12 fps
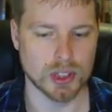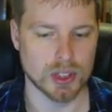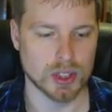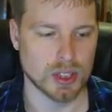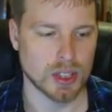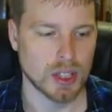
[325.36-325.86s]

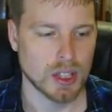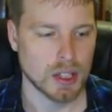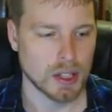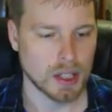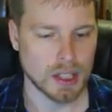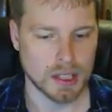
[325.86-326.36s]
are
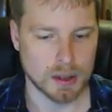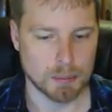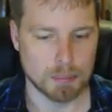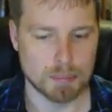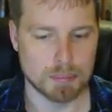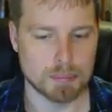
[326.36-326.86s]
uh,
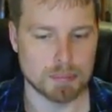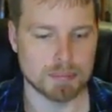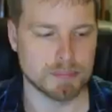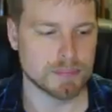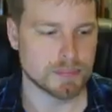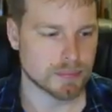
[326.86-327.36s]

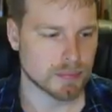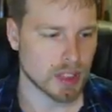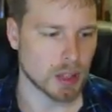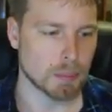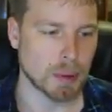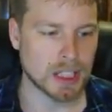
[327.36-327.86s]

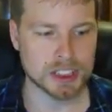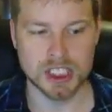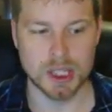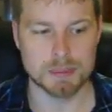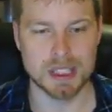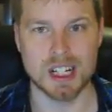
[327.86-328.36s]

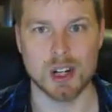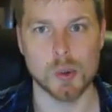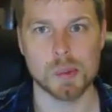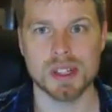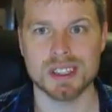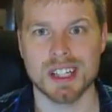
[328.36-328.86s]

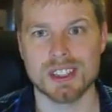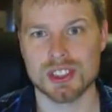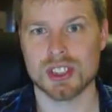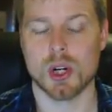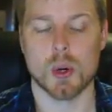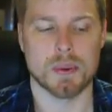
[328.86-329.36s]
BossShop.open
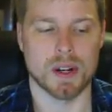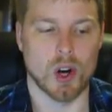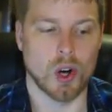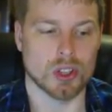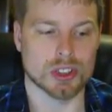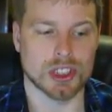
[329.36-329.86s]
allows you to open
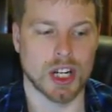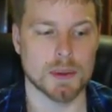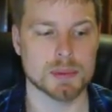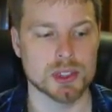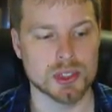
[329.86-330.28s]
all shops.